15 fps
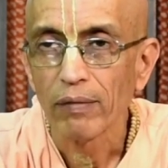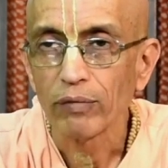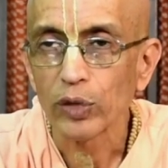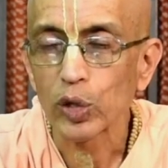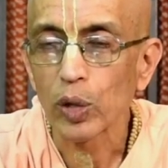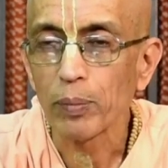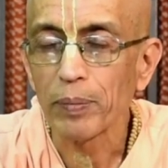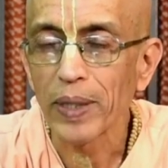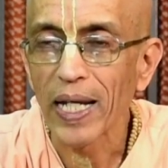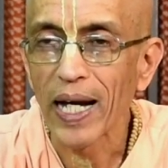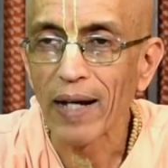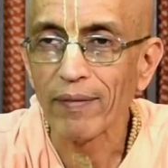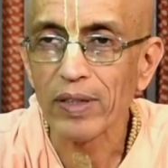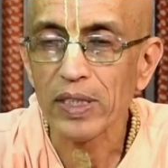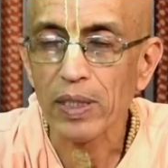We should be
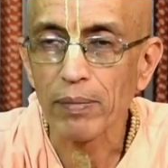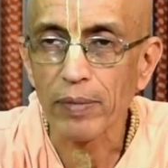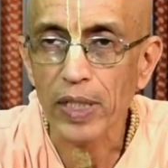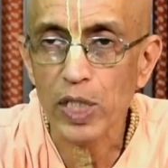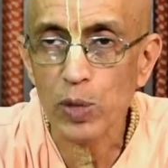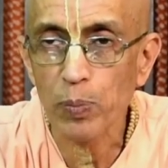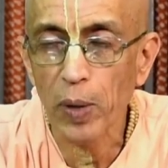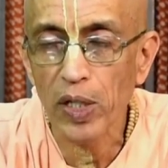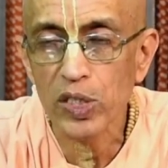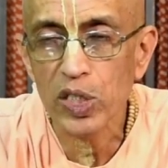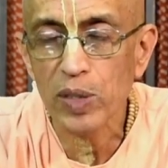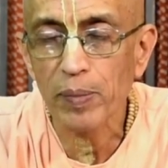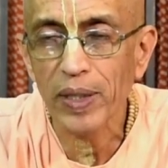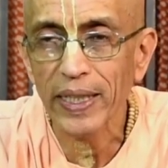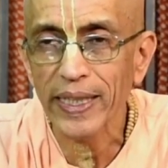having some
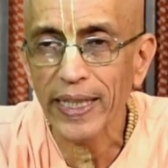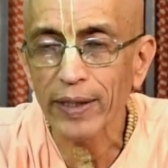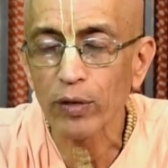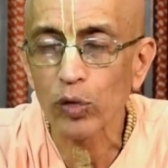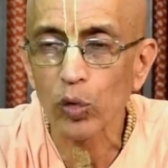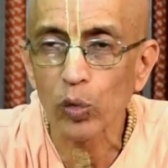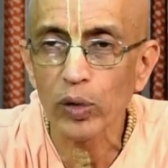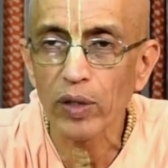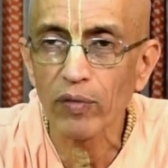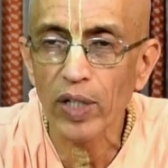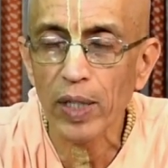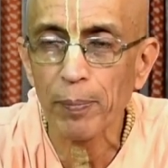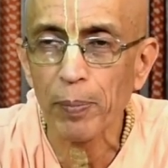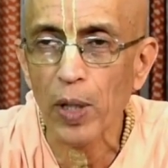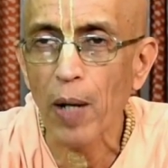responsibility to do the
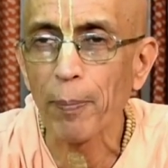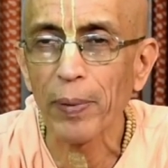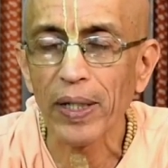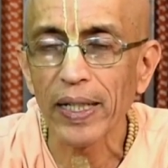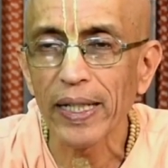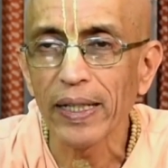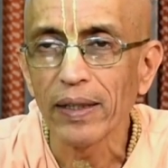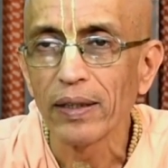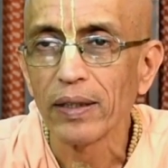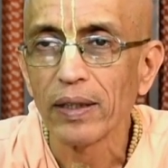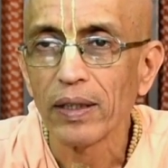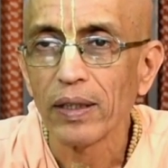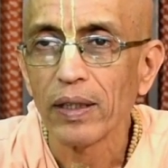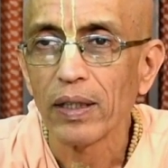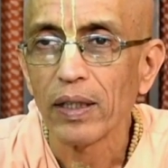work properly.
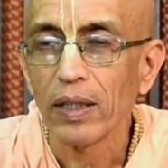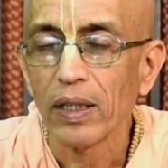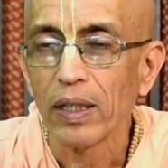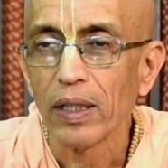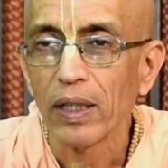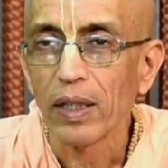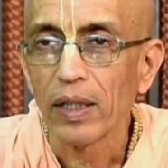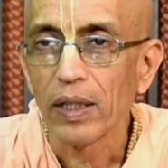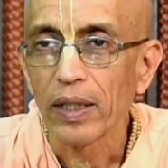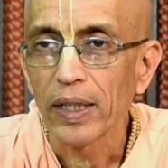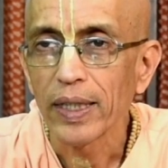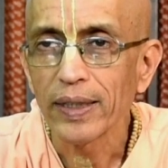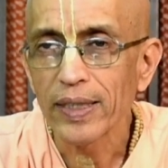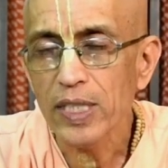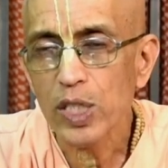
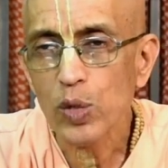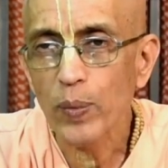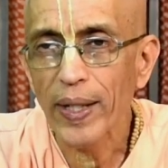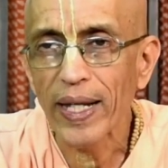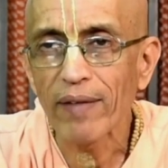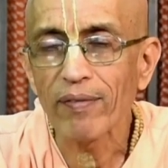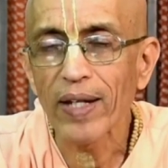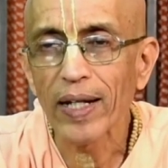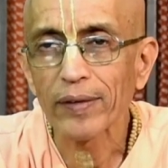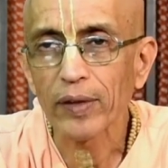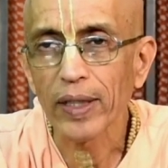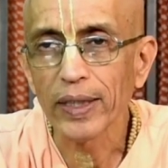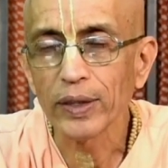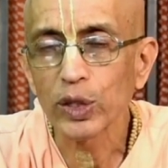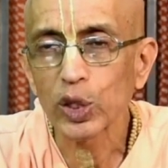In this way, we have to
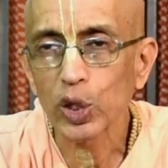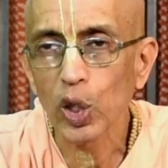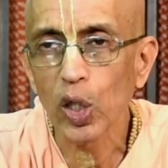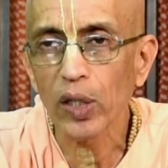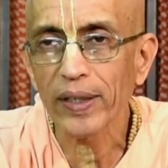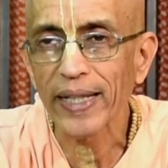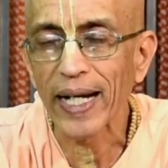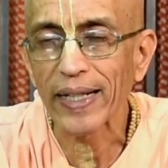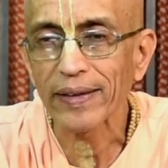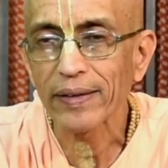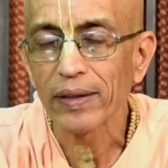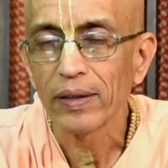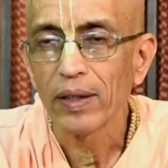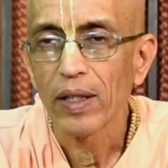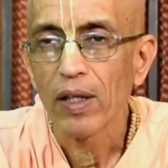ensure
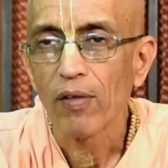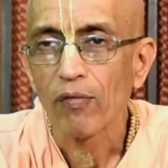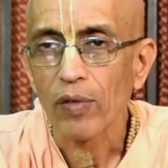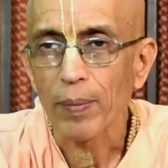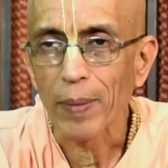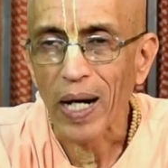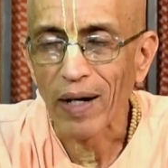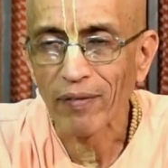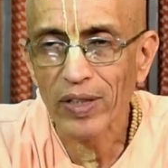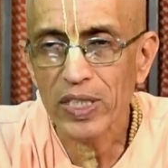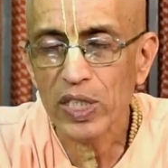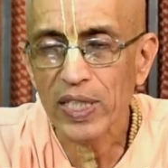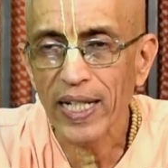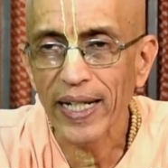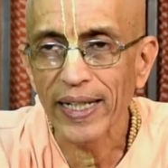that from our
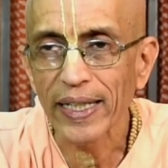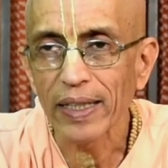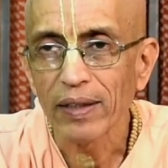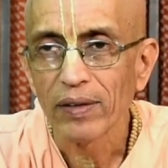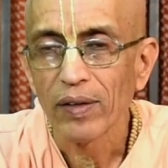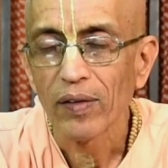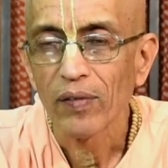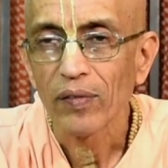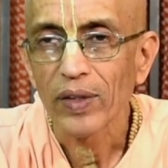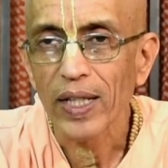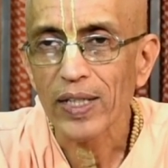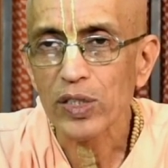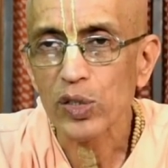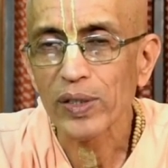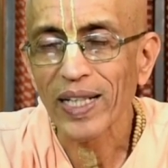side, there
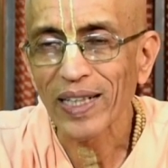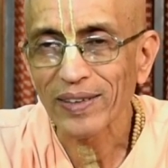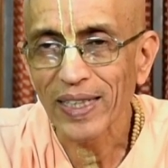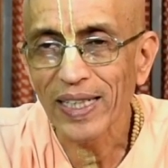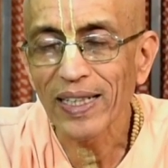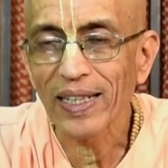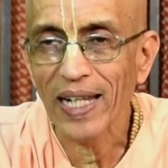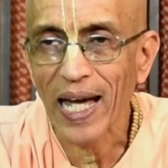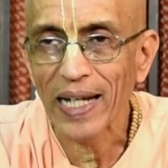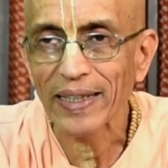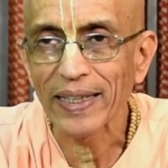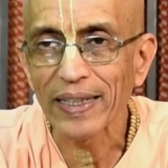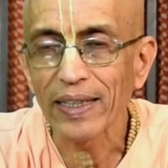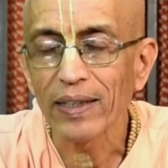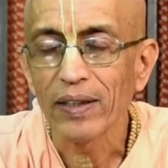is nothing
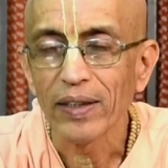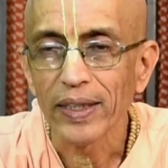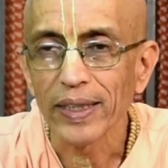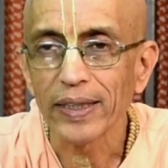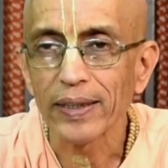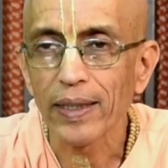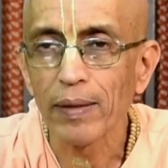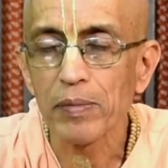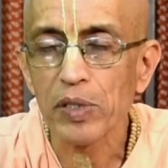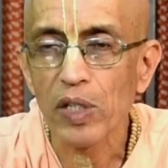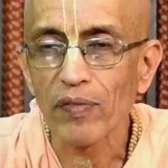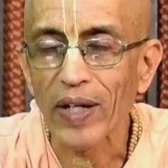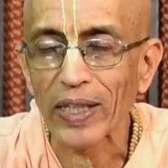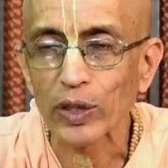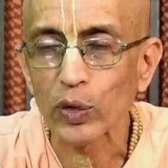lacking in terms
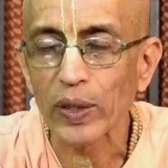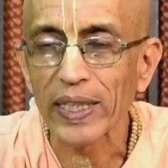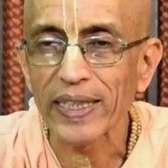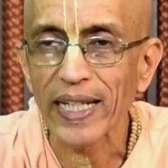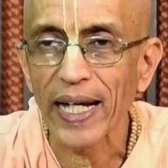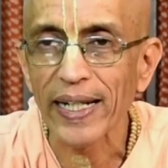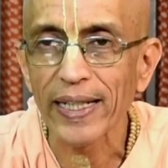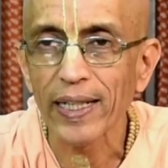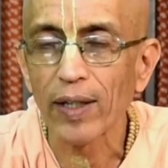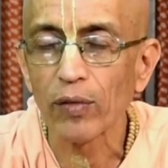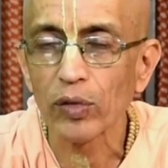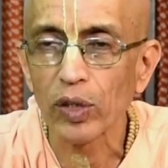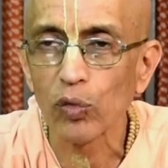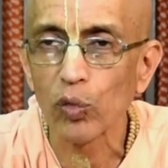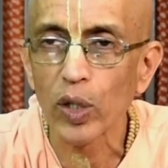of actually carrying
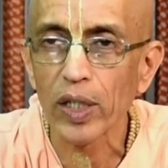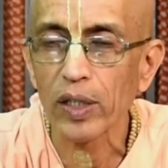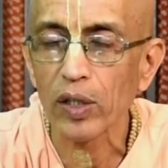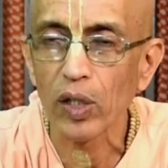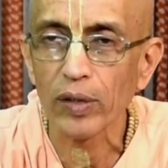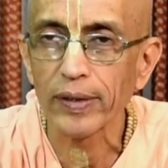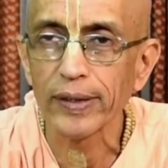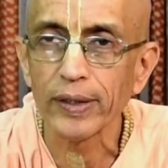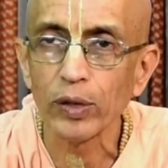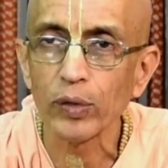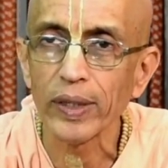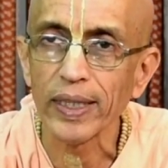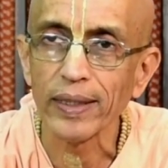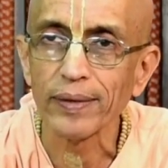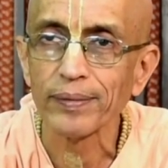out the work or the
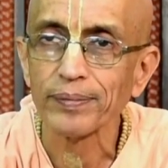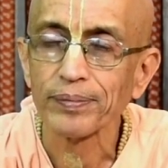duty.